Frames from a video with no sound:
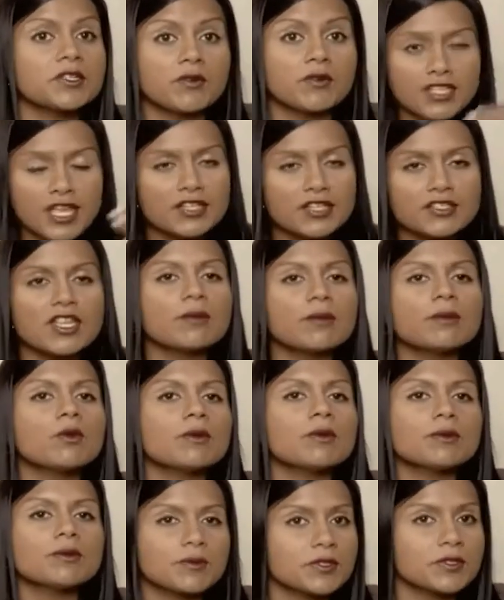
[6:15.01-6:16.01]
put in
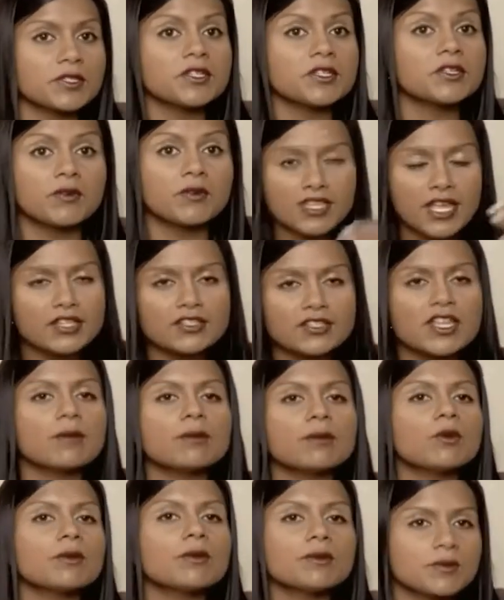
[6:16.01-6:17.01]
place?
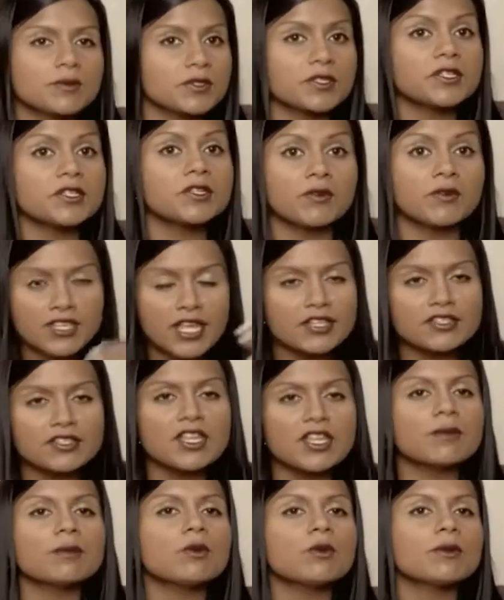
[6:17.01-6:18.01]
And why is
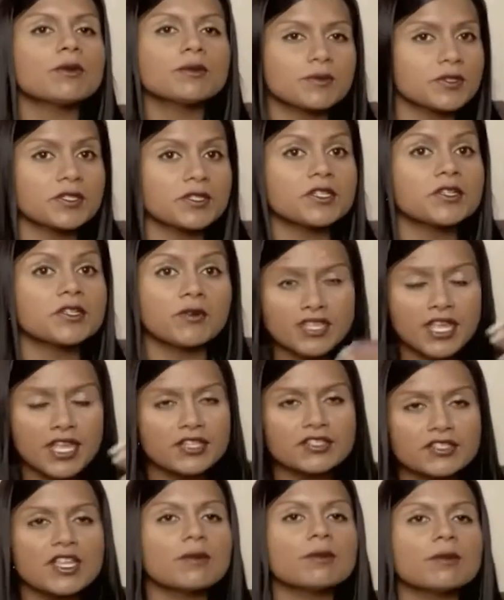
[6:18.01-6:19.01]
the result that you're
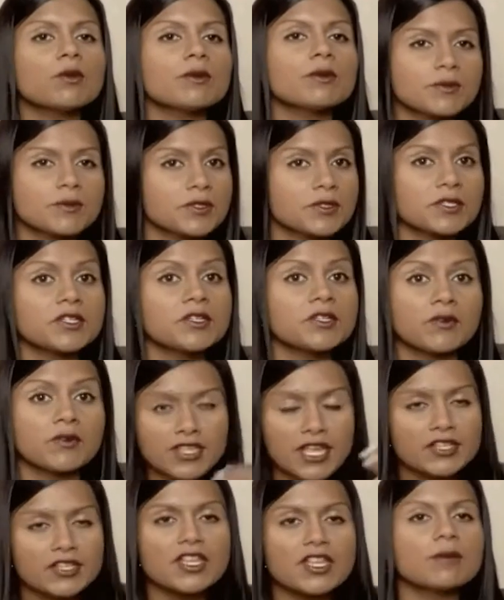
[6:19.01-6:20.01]
expecting? Do you
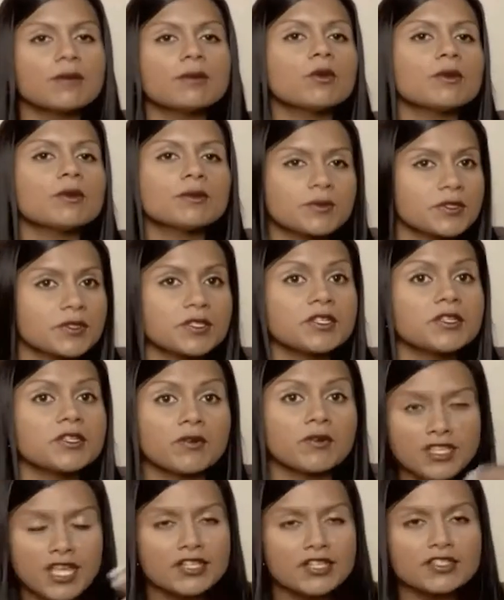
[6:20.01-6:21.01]
think that this
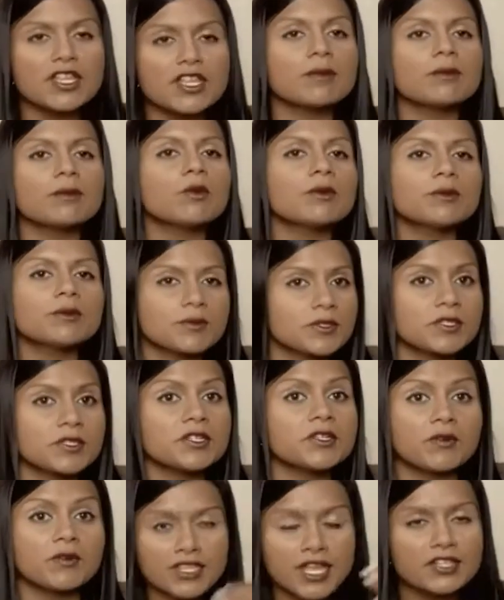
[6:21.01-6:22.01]
is, how does this
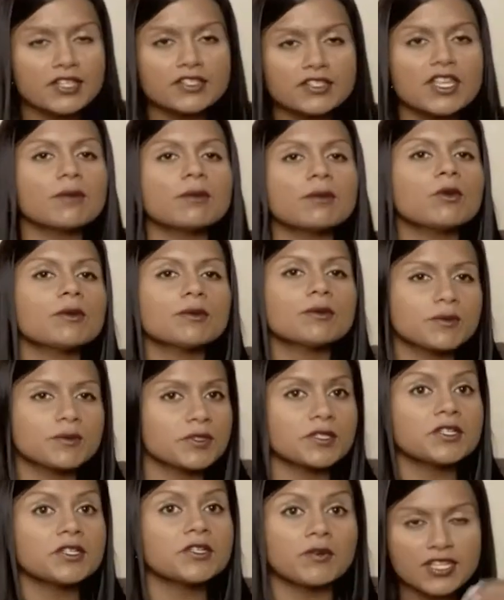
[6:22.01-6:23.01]
compare to
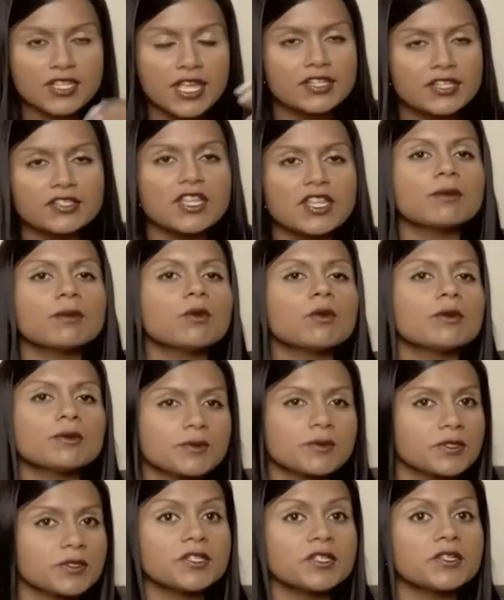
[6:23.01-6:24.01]
a benchmark
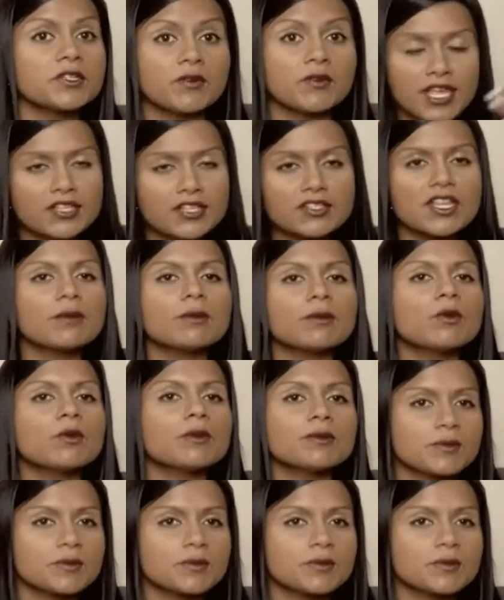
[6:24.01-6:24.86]
within your industry?